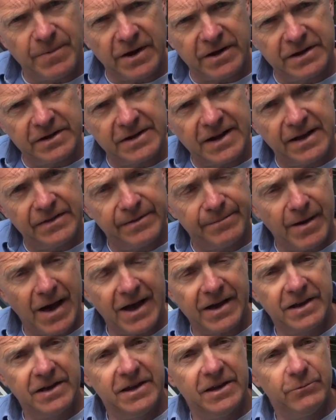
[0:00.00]
bucket down the
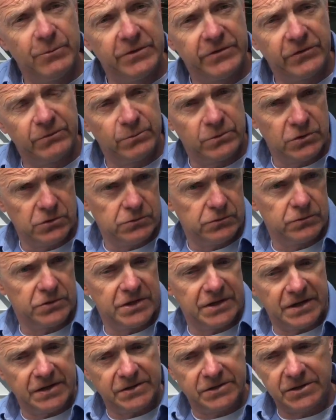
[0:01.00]
back here with some tools
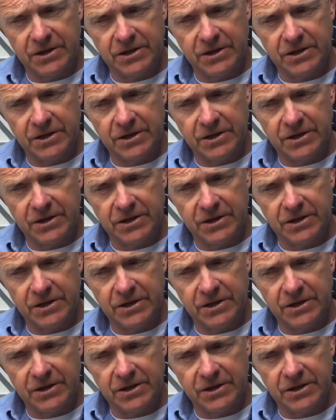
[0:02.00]
in it.